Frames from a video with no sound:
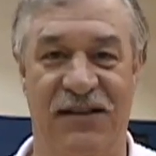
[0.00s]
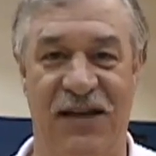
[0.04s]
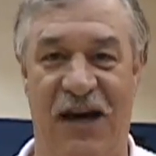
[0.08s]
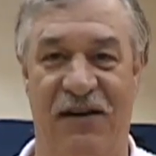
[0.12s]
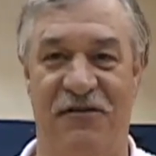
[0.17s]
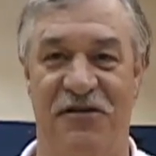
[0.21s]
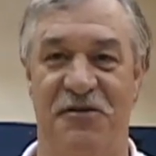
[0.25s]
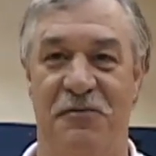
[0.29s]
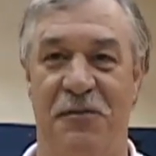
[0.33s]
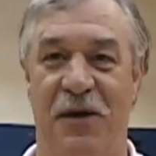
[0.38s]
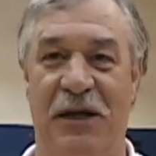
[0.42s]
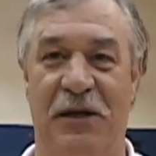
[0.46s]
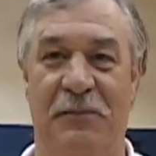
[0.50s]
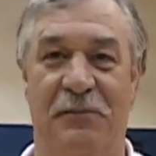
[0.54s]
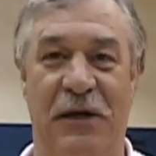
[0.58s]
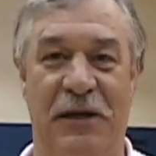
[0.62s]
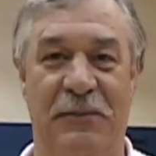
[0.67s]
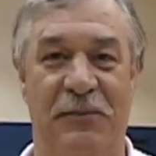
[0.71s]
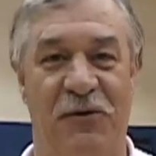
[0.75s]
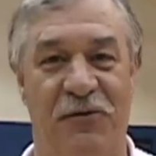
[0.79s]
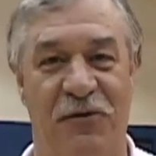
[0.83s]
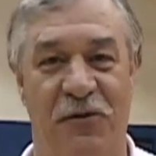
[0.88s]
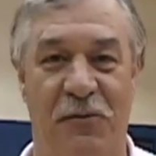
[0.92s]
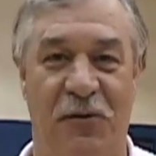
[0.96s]
to have as many
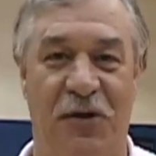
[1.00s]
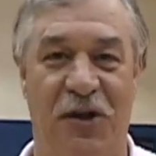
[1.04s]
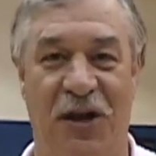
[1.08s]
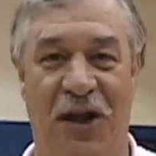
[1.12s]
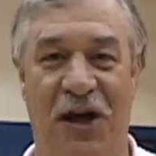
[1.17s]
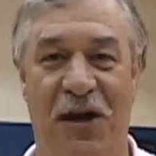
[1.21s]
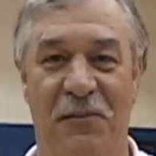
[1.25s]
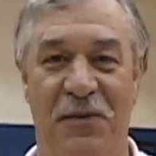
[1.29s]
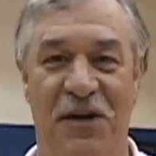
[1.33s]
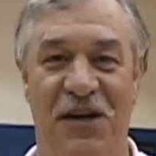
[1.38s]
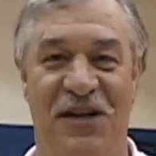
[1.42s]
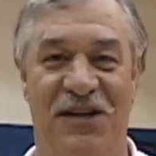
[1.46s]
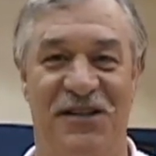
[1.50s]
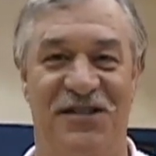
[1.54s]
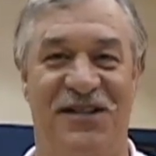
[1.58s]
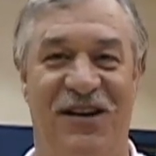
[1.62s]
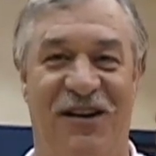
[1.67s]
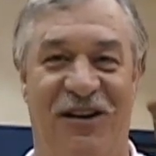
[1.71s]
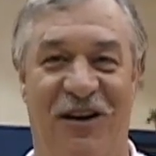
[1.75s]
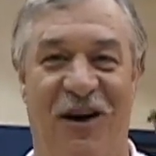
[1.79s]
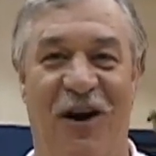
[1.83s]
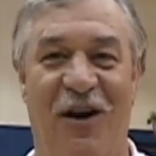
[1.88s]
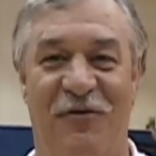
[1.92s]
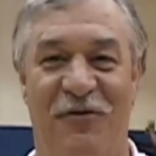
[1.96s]
people from Columbia as
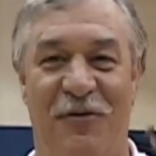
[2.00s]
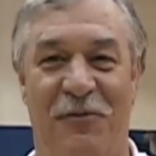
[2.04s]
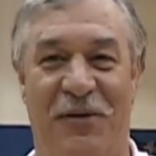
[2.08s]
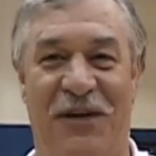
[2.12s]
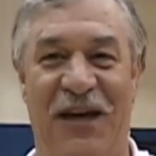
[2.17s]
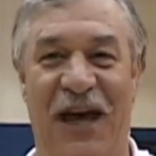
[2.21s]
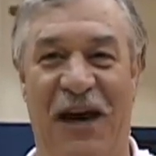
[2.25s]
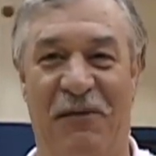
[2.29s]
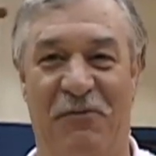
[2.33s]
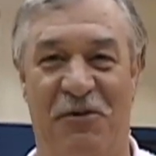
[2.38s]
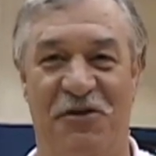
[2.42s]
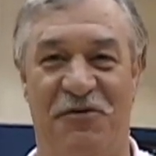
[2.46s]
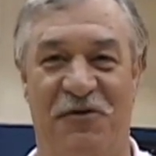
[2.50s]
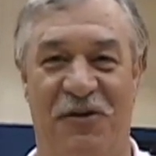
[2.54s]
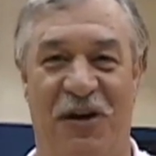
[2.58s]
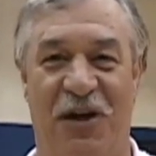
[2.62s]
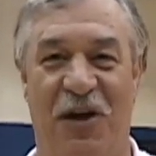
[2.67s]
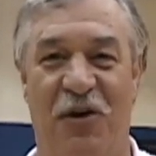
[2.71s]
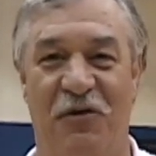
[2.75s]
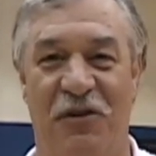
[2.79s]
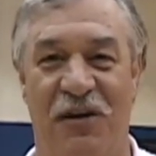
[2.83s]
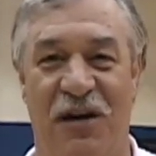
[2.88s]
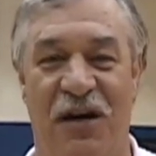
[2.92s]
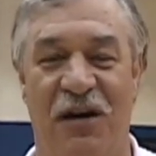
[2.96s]
there are from Campbellsville
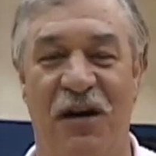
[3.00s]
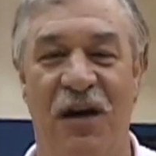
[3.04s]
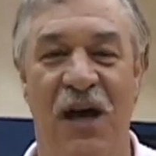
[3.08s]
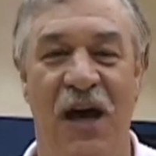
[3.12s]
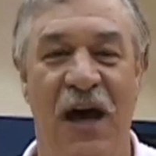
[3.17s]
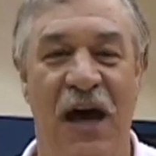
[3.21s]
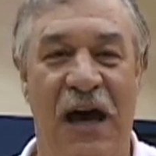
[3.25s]
over there.